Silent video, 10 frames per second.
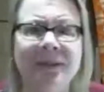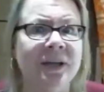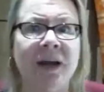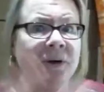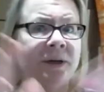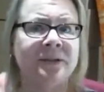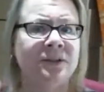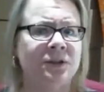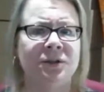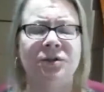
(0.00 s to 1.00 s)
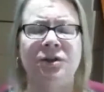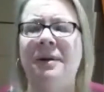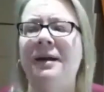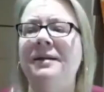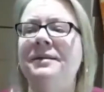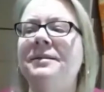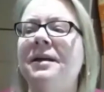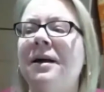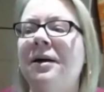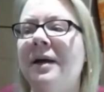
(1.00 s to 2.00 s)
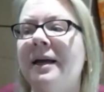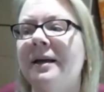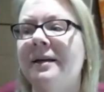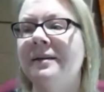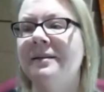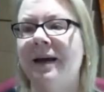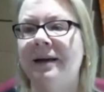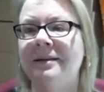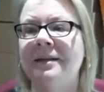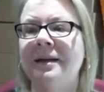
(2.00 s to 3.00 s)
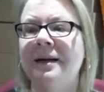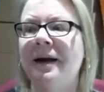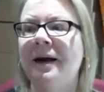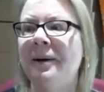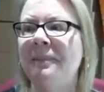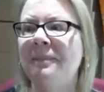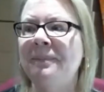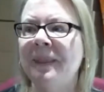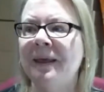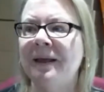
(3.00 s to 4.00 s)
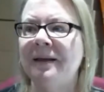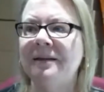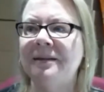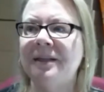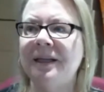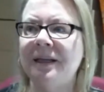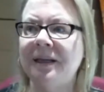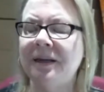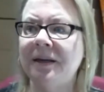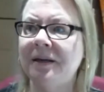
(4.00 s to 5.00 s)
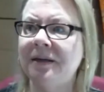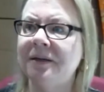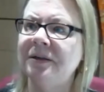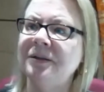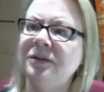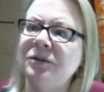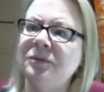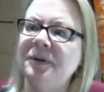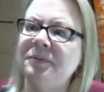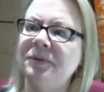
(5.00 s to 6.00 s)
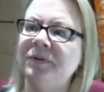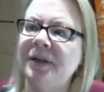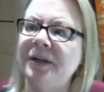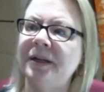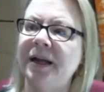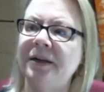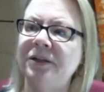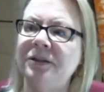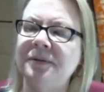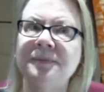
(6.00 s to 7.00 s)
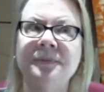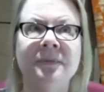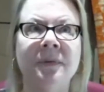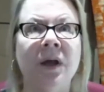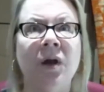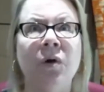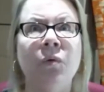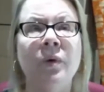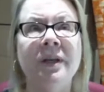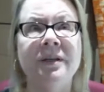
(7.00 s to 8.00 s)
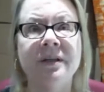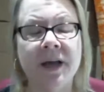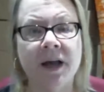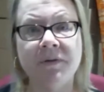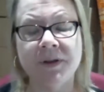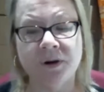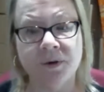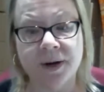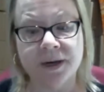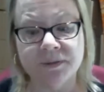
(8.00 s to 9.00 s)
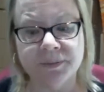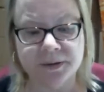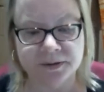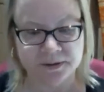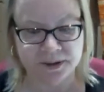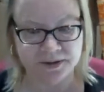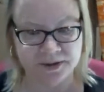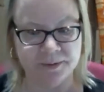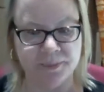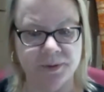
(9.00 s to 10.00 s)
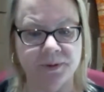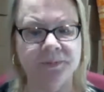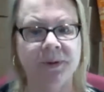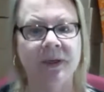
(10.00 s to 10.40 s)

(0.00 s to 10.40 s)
never institutional politics. Okay, not. The prevented action. We did have in the harassment example,